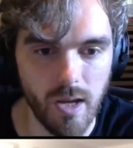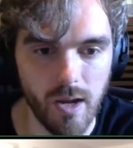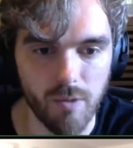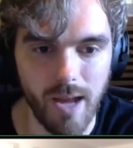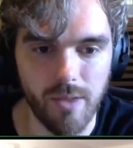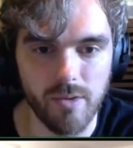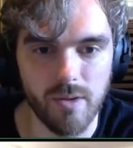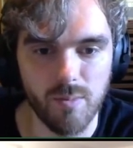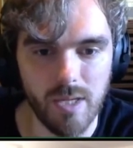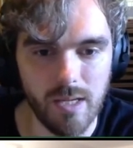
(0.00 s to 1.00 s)
rather
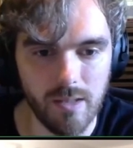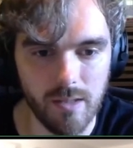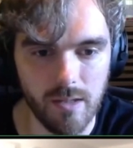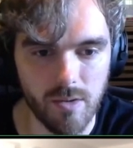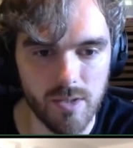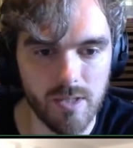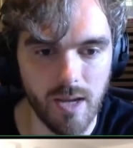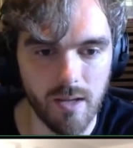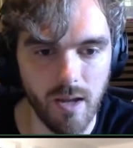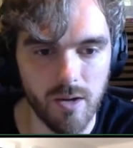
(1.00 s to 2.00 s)
than being, you know,
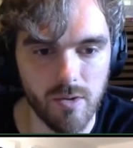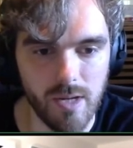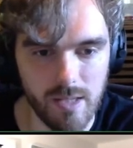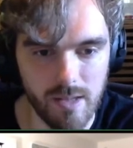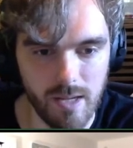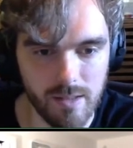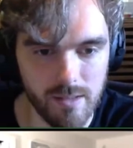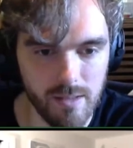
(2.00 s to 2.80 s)
stuck underneath it.